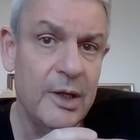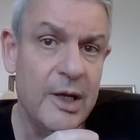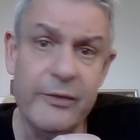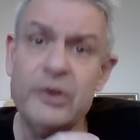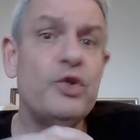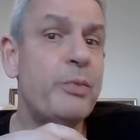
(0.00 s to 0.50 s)

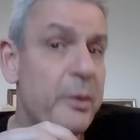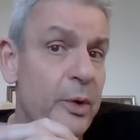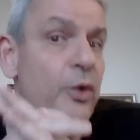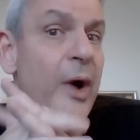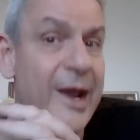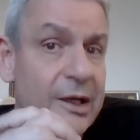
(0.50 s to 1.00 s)
Even to
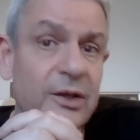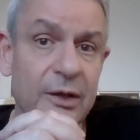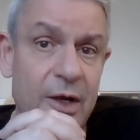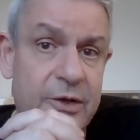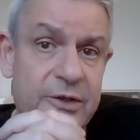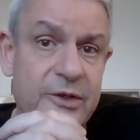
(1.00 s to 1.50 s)
people who hate the
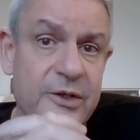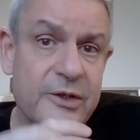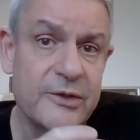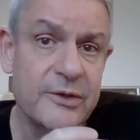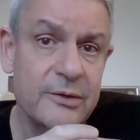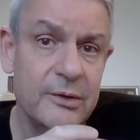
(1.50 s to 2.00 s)
narcissist,